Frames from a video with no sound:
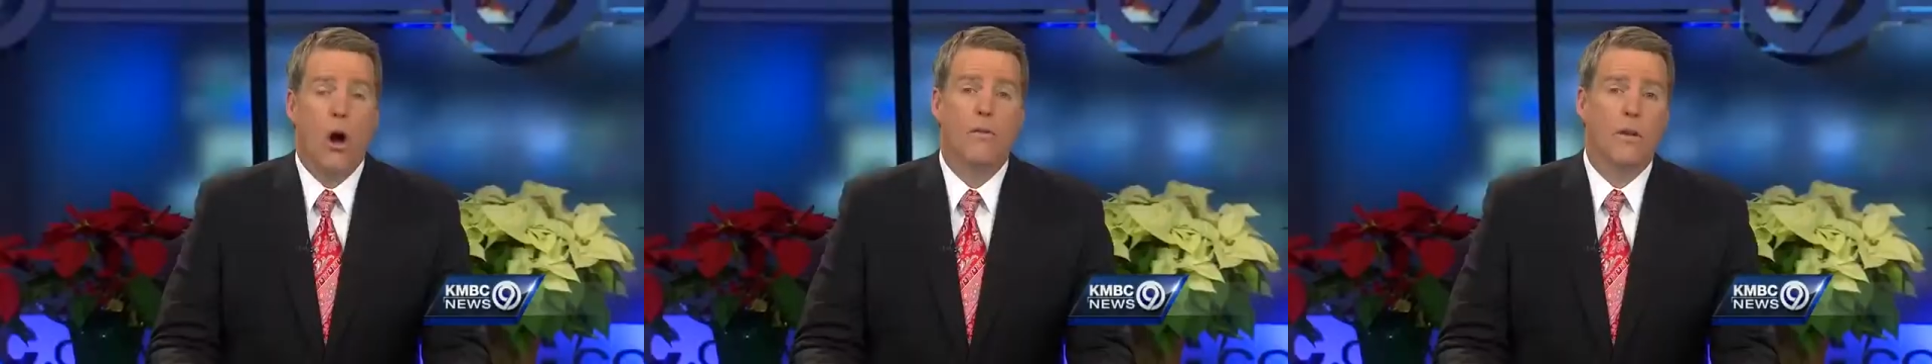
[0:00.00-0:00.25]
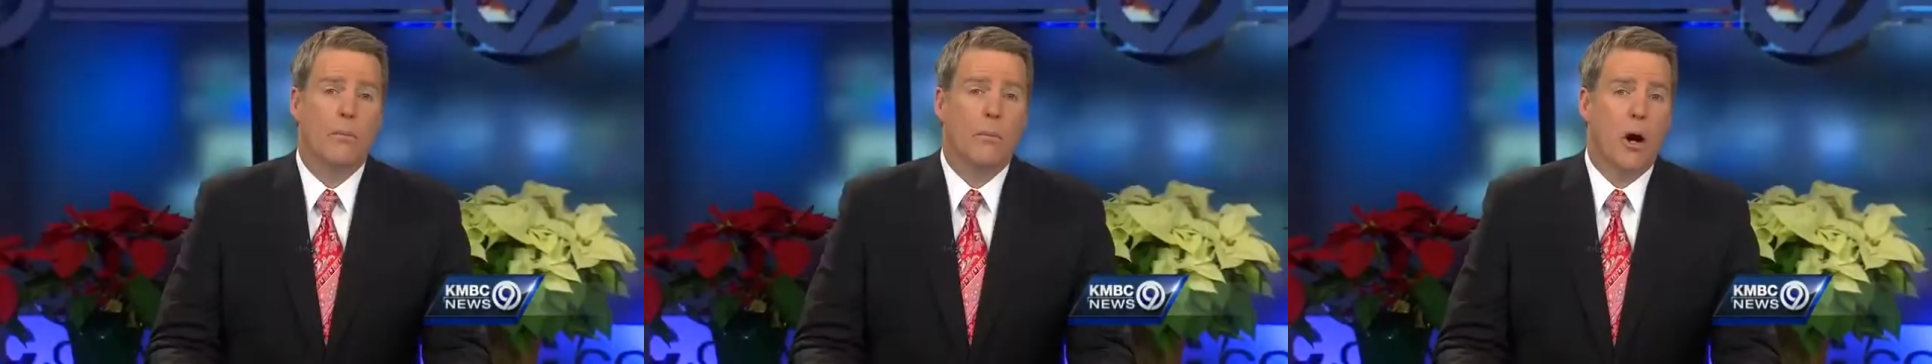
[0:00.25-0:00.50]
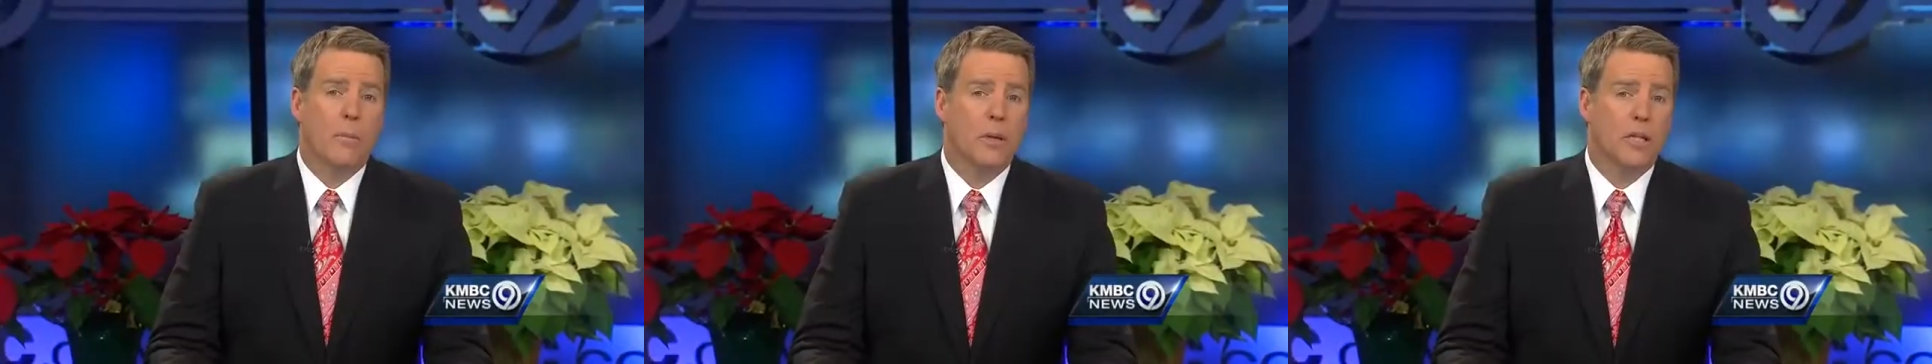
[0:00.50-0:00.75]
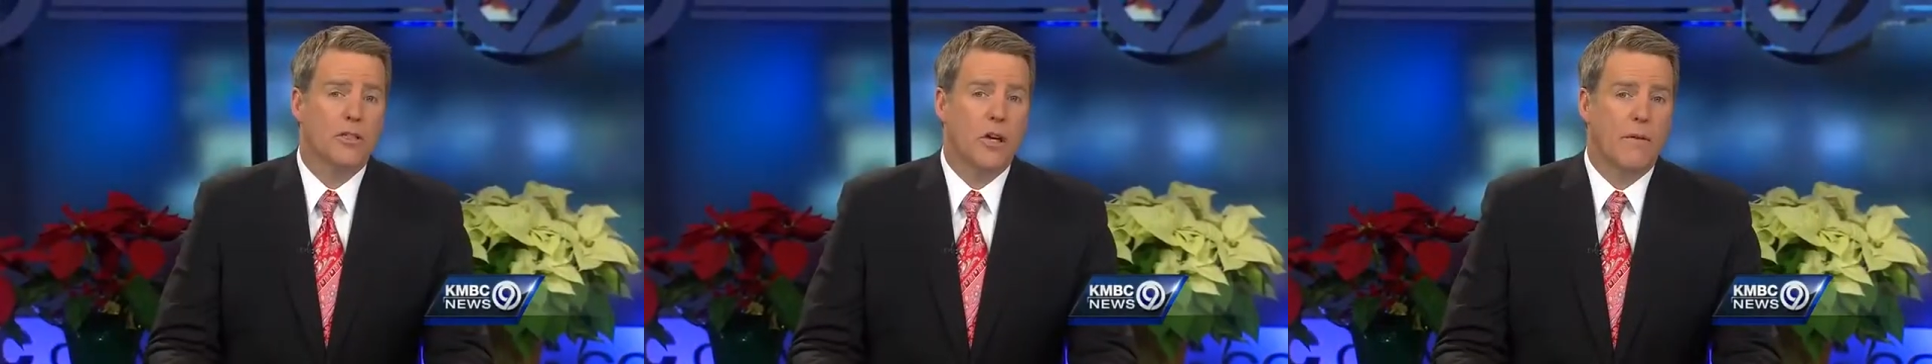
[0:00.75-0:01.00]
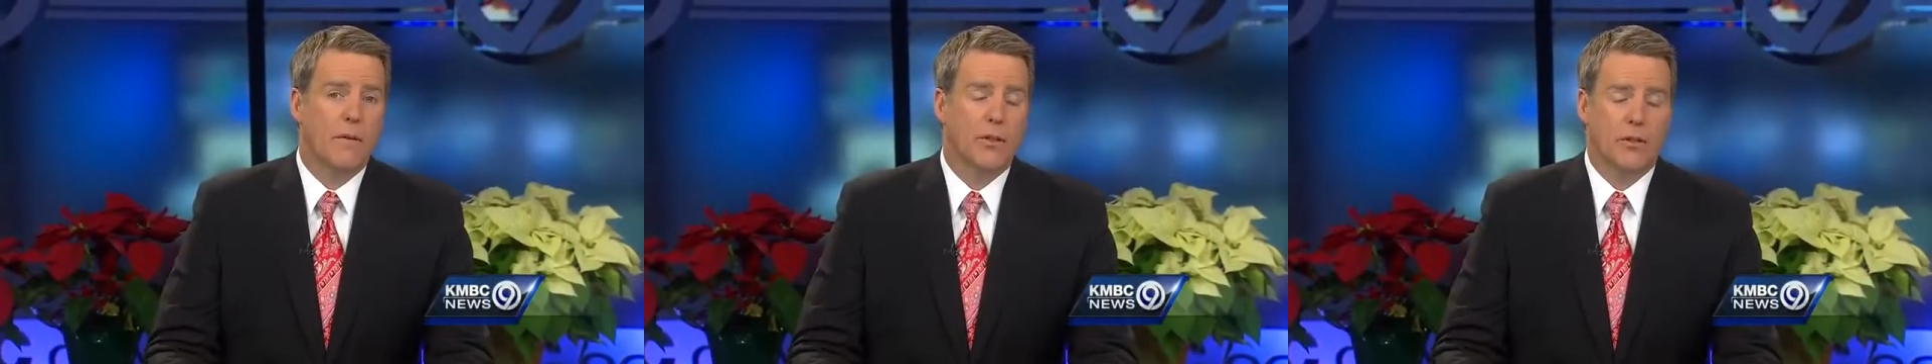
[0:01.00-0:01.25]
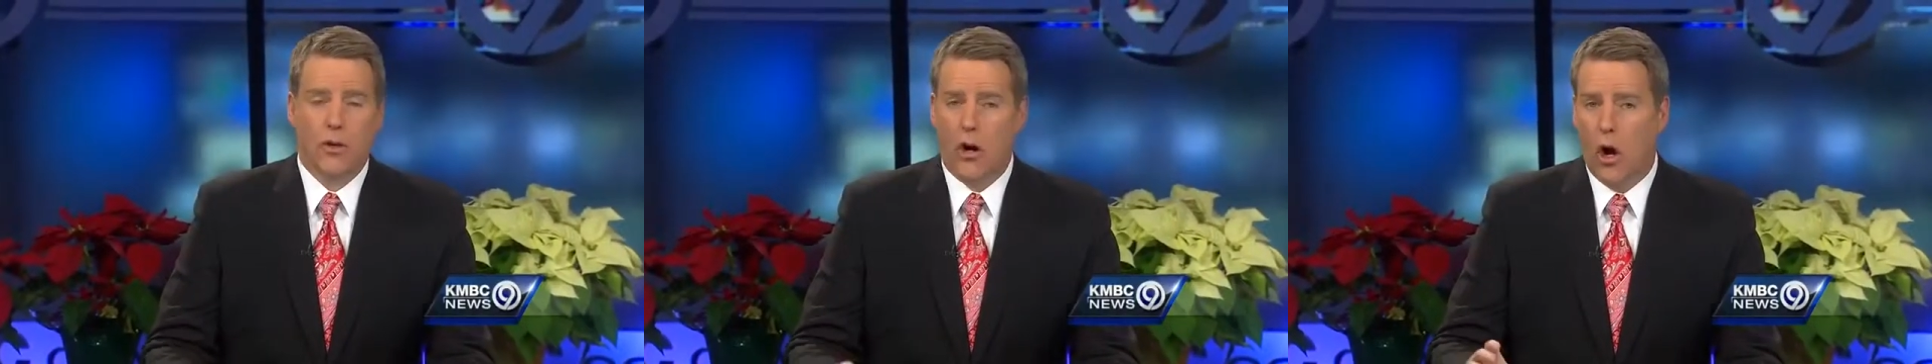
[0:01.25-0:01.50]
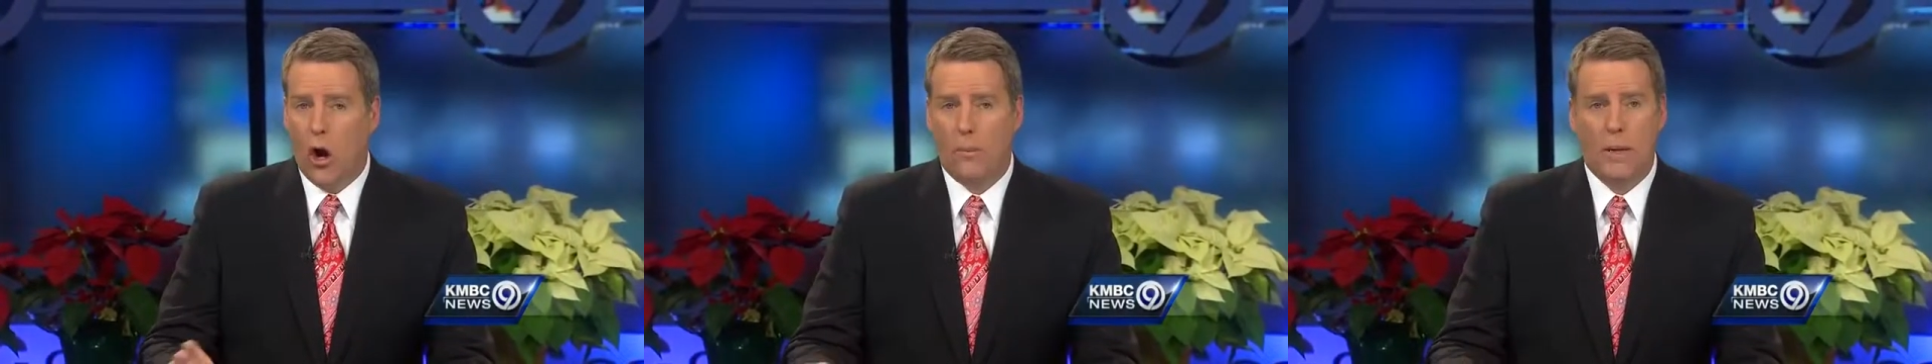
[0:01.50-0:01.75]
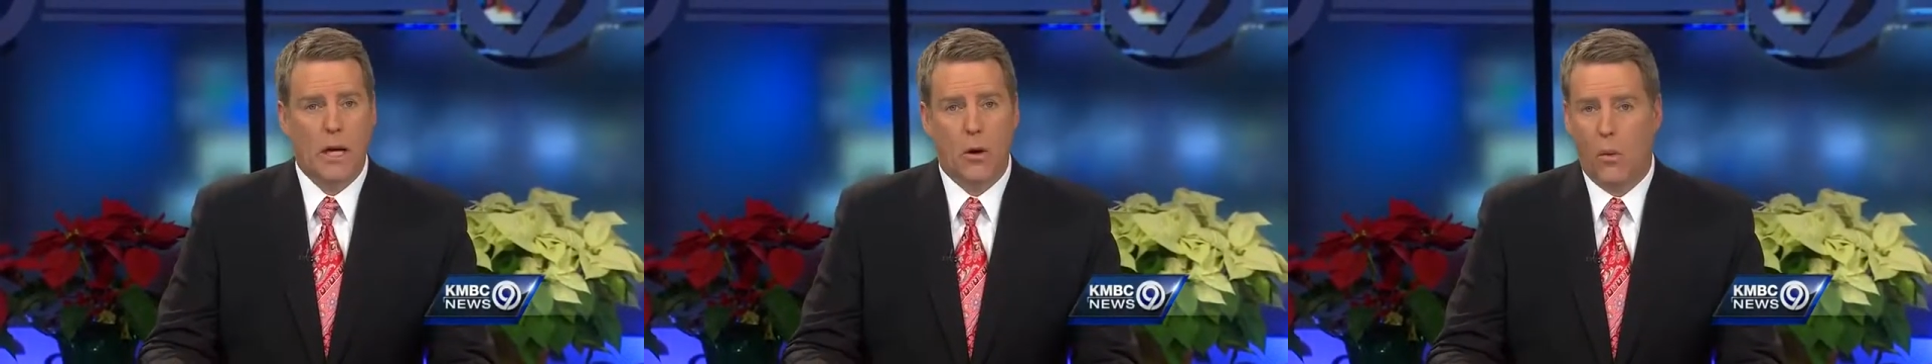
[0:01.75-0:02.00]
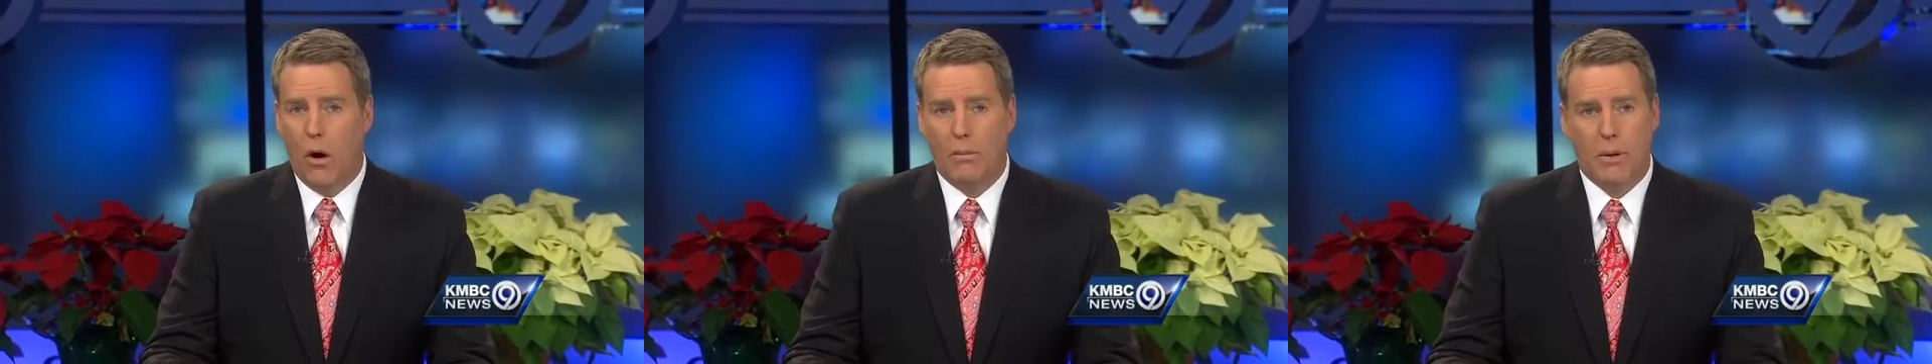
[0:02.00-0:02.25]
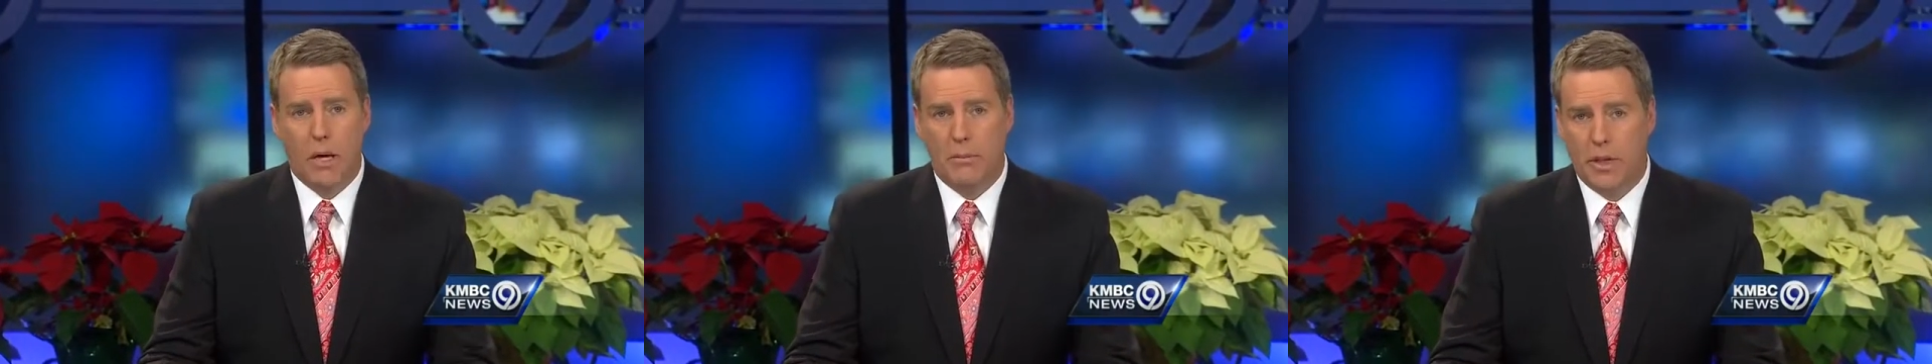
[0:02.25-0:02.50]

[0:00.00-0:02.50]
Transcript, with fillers: Overland Park police officers are hoping it won't be